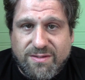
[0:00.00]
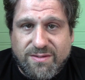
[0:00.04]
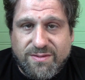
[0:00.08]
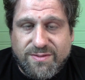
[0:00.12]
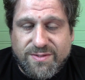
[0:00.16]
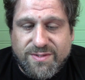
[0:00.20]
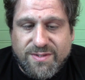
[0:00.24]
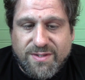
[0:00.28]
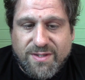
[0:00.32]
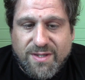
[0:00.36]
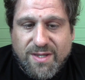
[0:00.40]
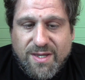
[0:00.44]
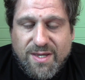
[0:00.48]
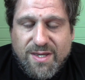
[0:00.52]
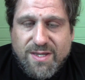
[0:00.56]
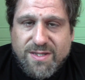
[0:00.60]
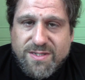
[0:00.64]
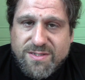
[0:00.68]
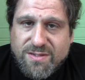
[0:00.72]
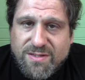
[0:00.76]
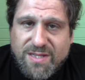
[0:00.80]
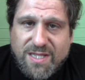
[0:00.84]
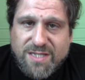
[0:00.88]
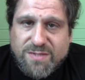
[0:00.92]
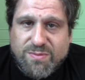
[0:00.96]
good.
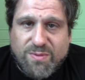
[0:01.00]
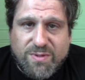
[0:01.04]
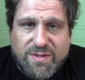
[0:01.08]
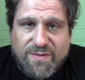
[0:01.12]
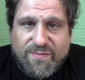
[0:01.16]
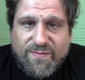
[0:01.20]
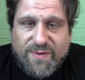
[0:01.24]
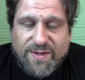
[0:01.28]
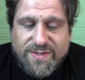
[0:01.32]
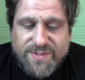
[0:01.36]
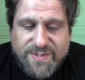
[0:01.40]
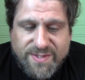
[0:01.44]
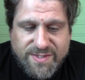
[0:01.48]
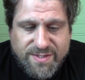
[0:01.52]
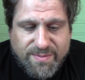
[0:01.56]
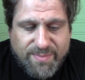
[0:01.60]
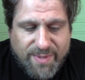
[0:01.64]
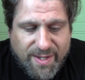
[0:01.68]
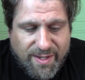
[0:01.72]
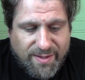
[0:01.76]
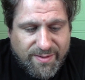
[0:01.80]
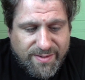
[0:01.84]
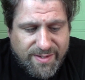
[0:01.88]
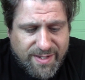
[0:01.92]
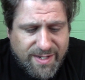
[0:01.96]
So that's what the fuss is
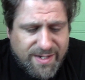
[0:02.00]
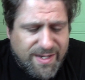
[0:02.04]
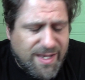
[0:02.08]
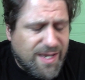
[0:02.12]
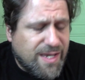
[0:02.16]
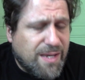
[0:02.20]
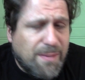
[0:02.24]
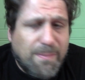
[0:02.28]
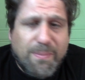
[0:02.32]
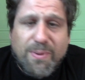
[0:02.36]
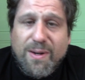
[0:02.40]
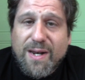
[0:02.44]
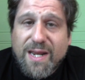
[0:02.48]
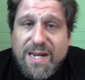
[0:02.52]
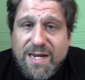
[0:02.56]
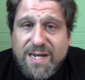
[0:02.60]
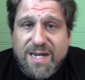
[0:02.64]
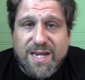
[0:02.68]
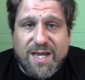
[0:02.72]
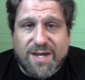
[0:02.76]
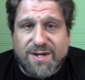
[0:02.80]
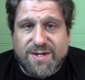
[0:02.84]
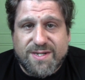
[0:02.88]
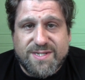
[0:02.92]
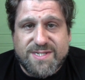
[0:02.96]
about. And I
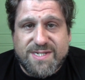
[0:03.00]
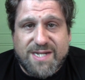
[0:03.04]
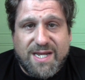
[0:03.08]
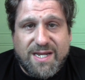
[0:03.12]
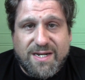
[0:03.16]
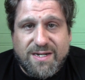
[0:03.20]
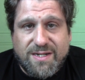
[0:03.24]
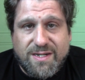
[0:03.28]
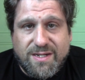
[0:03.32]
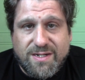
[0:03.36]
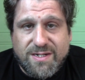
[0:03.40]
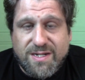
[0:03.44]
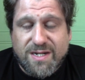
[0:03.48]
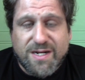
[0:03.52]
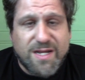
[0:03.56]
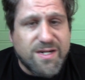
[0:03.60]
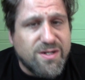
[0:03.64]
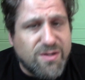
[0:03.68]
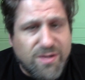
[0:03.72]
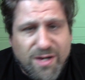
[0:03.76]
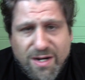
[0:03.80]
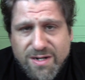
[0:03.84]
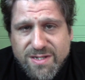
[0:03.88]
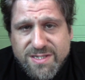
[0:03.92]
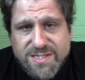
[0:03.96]
completely understand it. And I
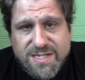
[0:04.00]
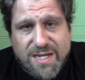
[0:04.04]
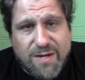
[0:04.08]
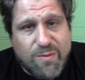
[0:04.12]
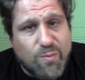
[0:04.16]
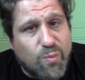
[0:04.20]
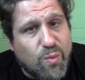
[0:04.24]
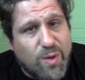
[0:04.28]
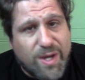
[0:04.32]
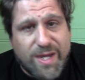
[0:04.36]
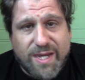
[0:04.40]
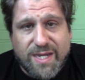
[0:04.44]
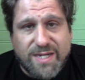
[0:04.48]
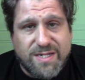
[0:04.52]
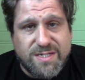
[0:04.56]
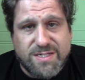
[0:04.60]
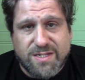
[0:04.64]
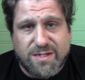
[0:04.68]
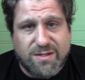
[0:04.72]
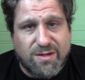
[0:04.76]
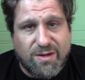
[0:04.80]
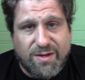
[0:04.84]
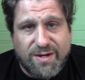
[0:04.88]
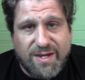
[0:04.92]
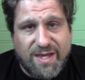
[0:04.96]
don't understand why India
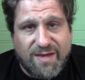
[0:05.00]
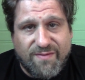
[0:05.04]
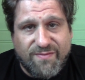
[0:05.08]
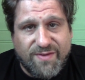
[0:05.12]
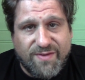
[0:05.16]
can't have